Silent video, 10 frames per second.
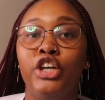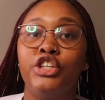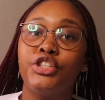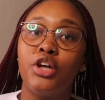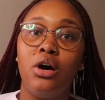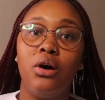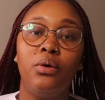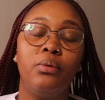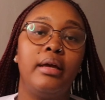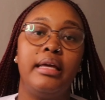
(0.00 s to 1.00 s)

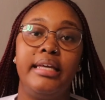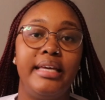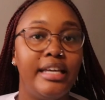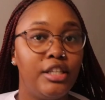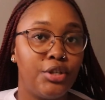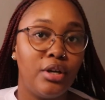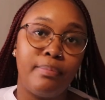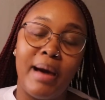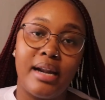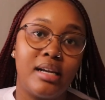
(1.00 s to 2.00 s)
So he
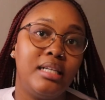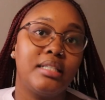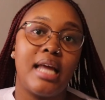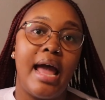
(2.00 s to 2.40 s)
took Barend